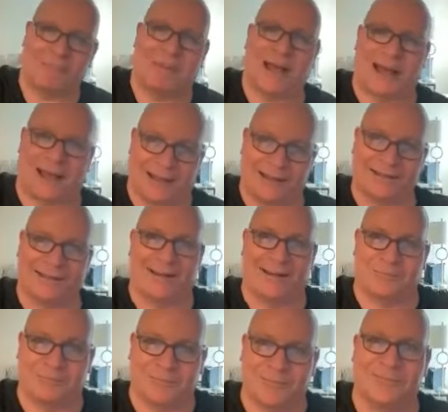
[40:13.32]
get back.
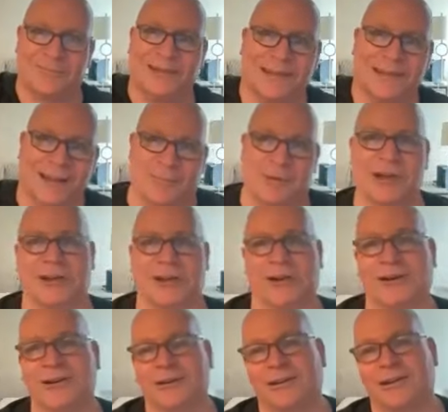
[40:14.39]
I'm, mm-hmm. I'm
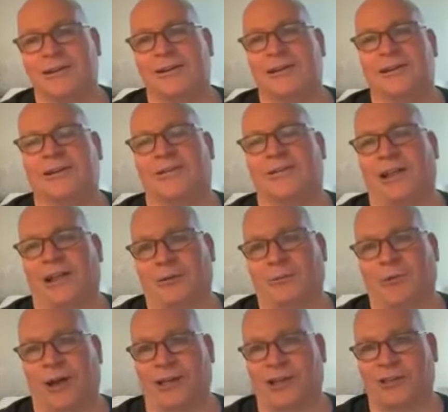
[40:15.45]
here. like
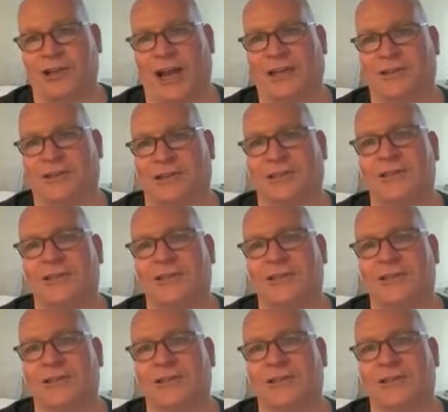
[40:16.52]
Ronnie this isn't,